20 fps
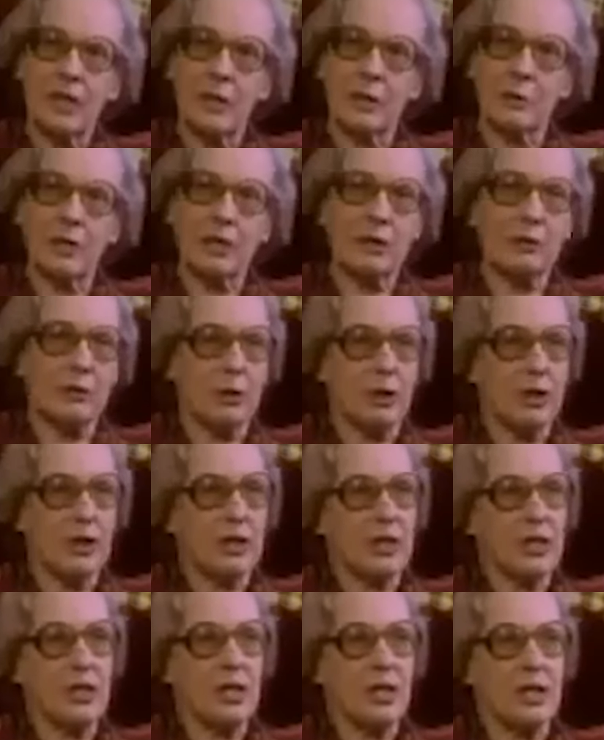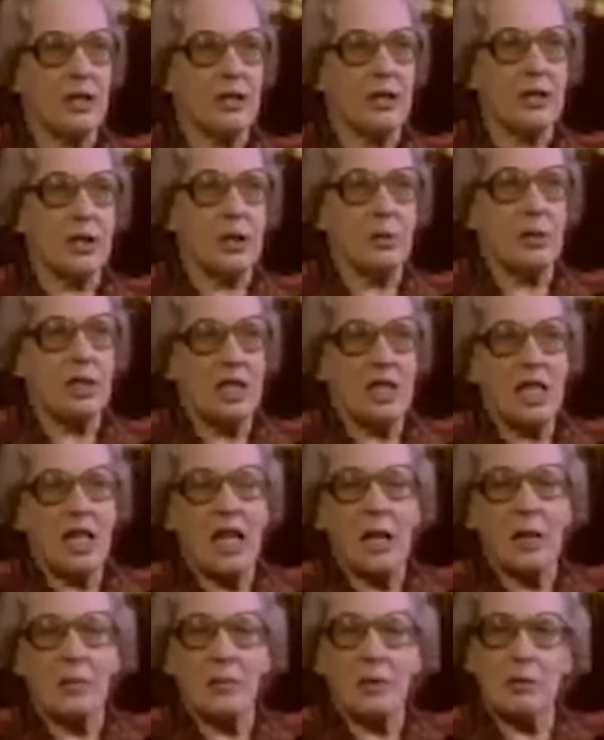And we, for instance, in the Swiss
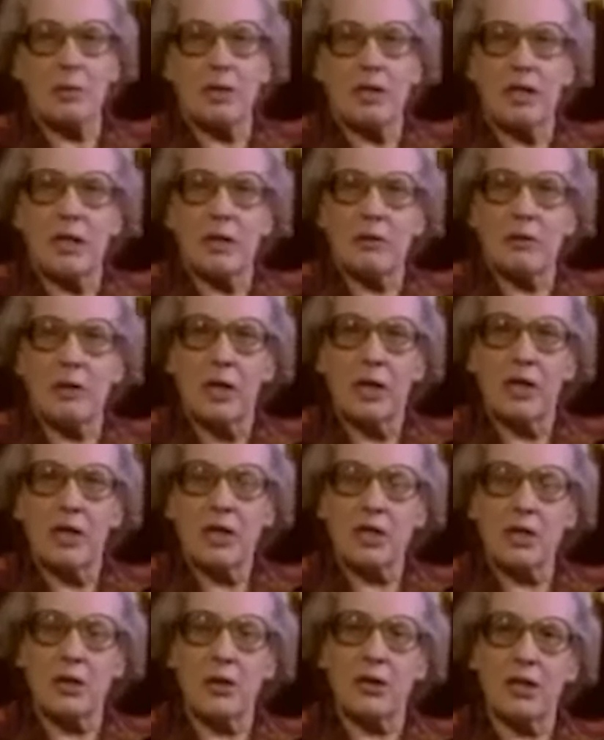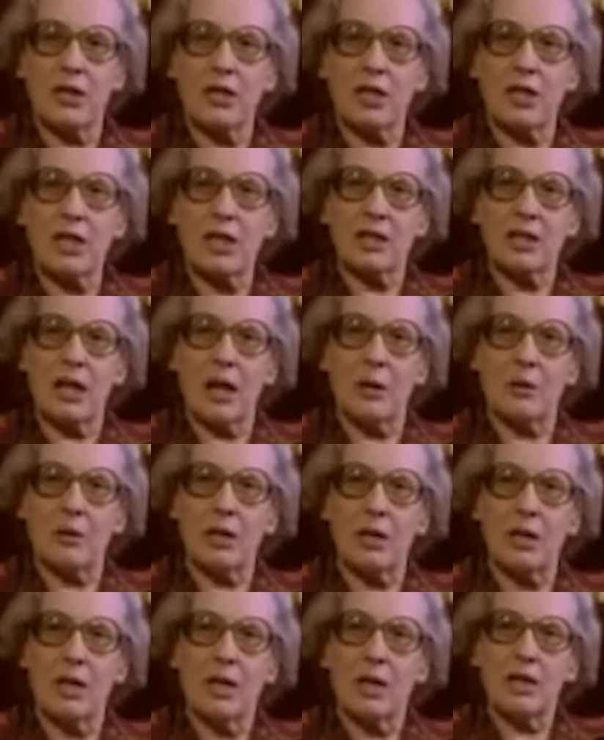Alps, we have stories that
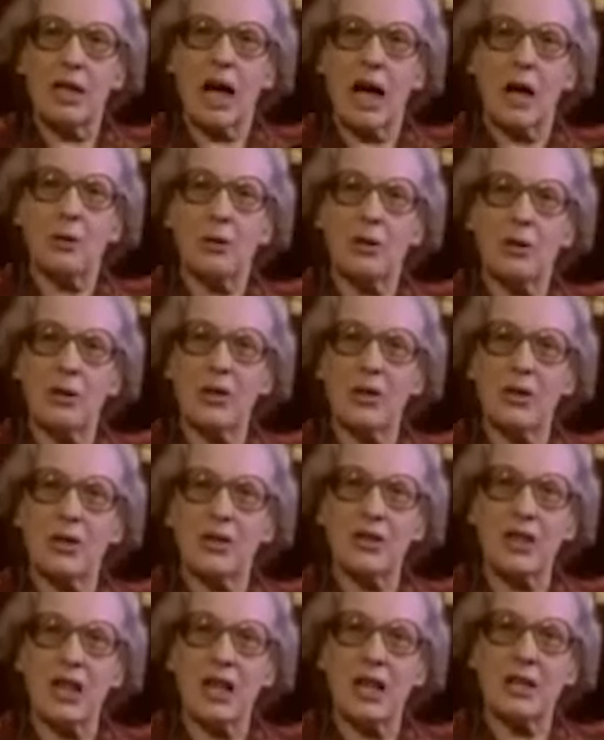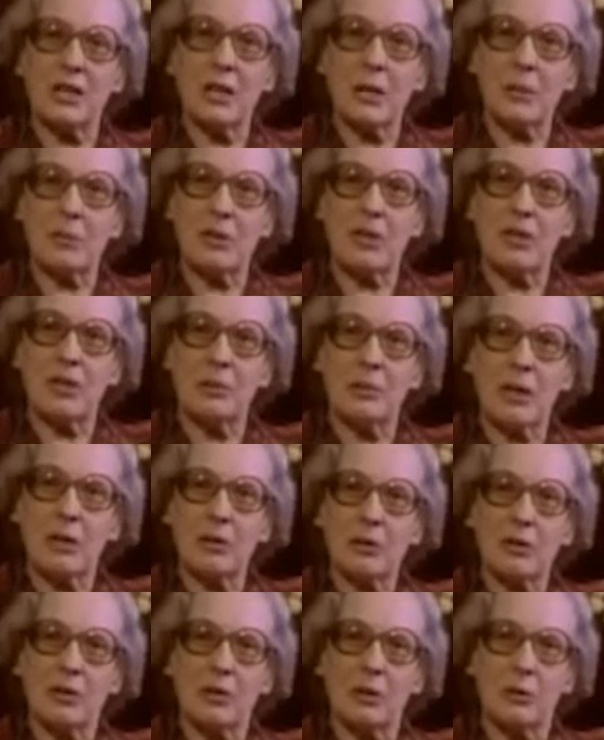our cowherds high up in the
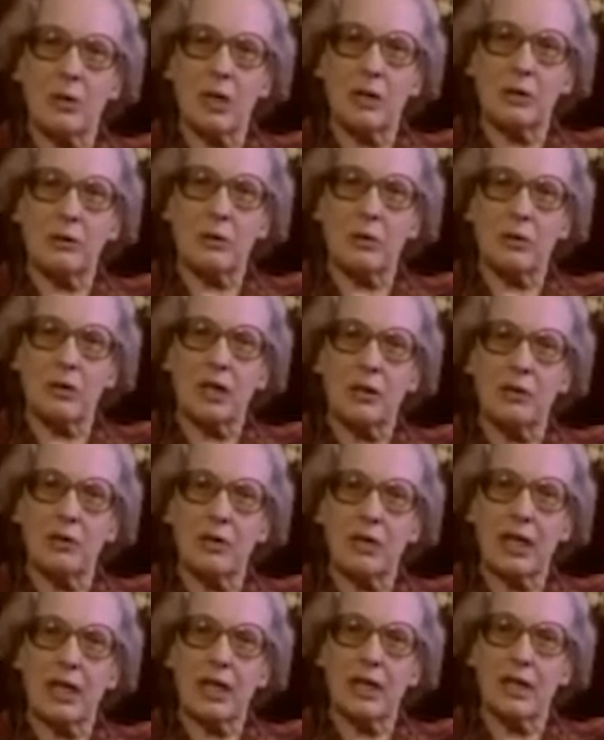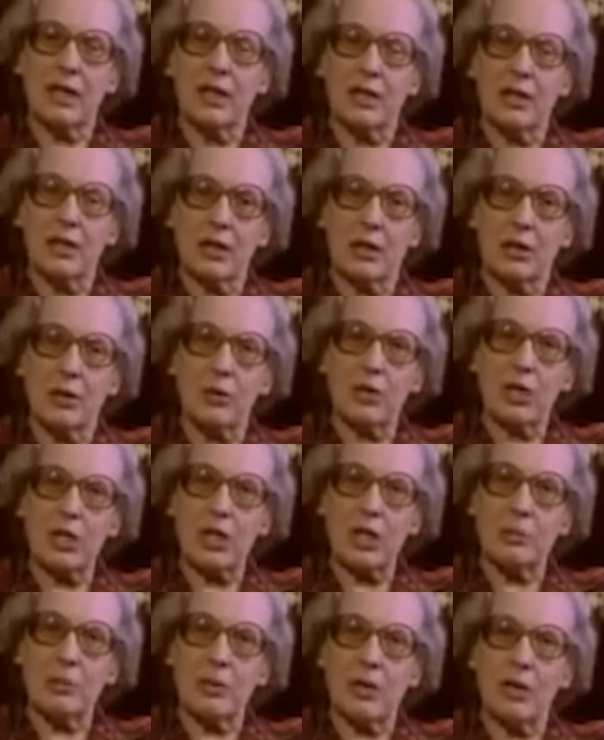mountain who have to live there the whole
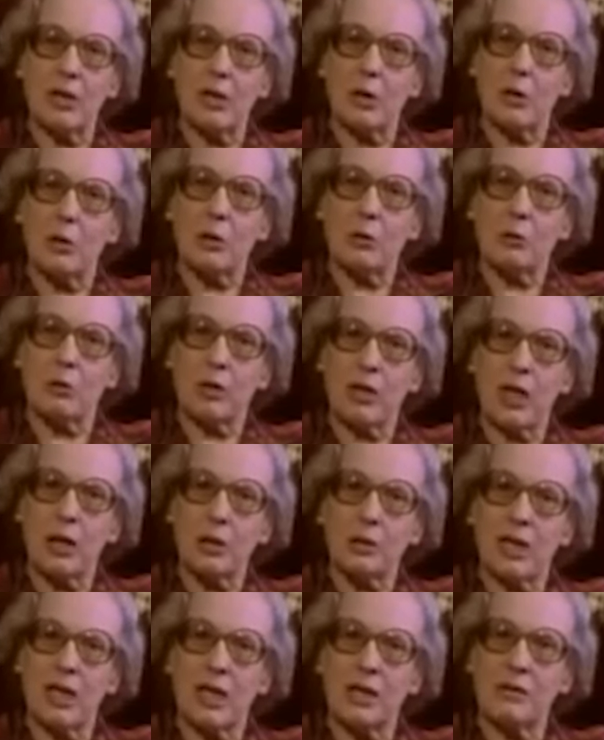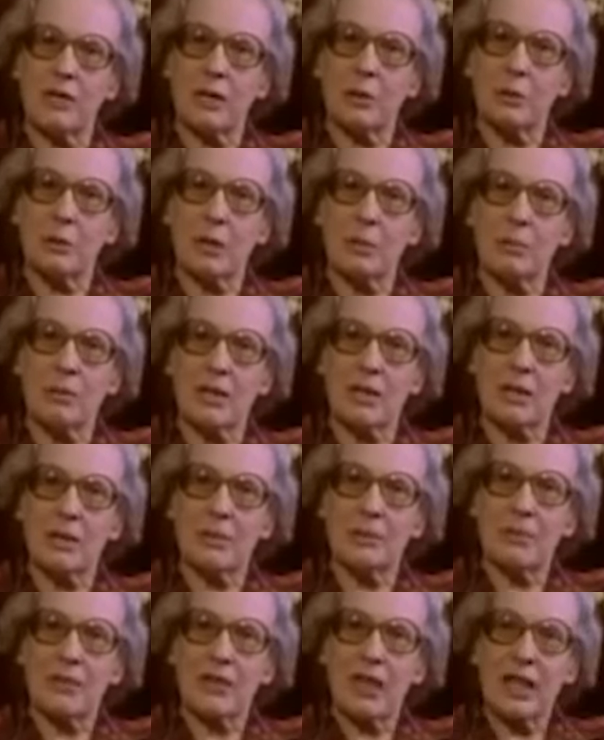summer alone without having women.
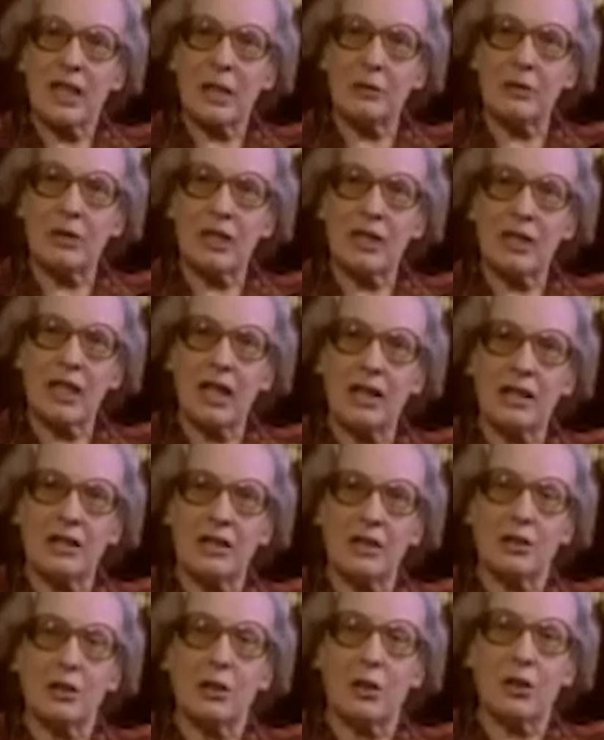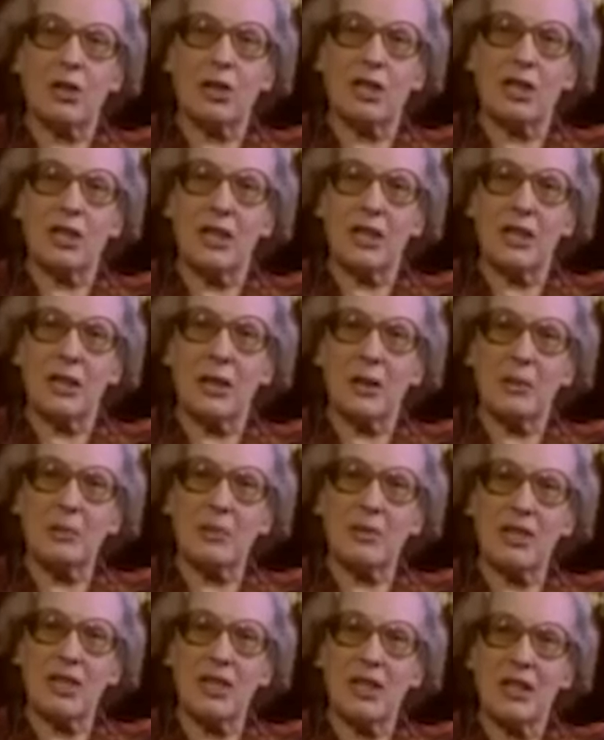Every night the Dokali
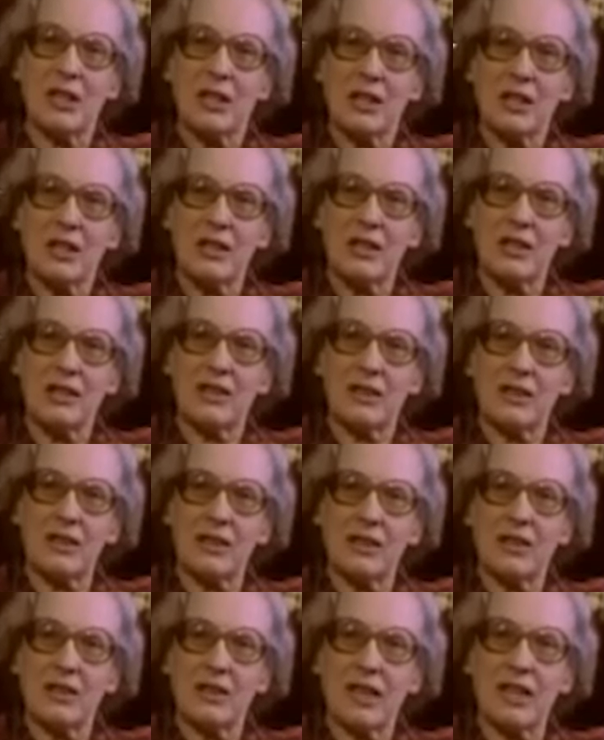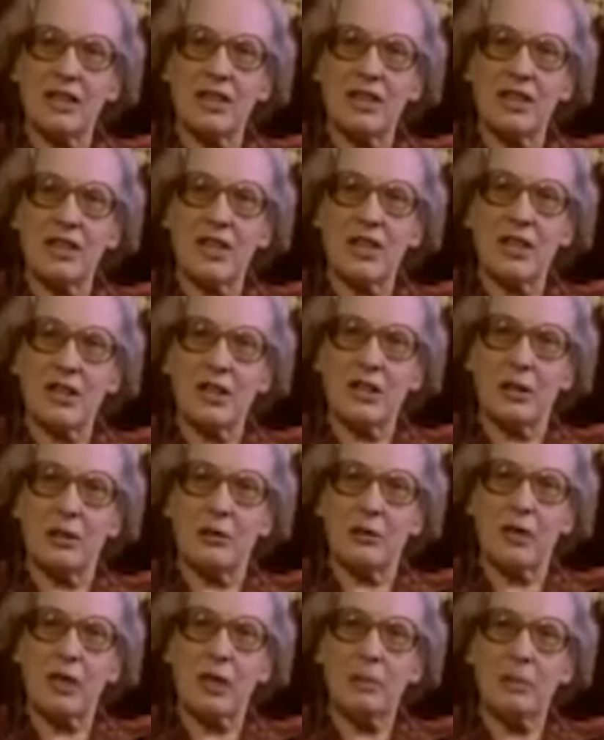comes, uh, uh, that is a,
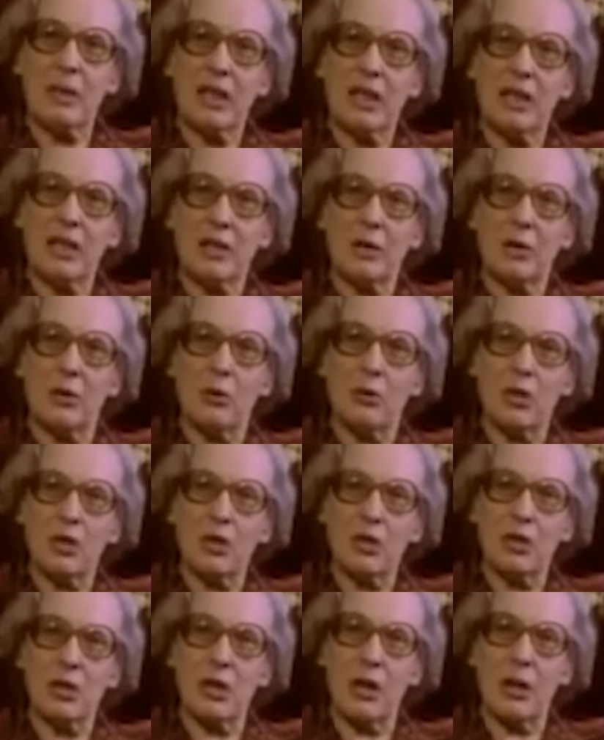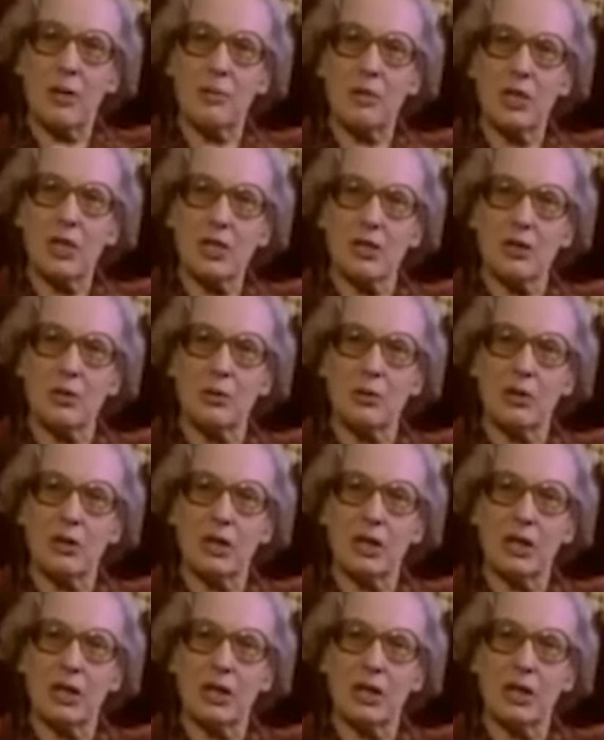a female ghost, comes through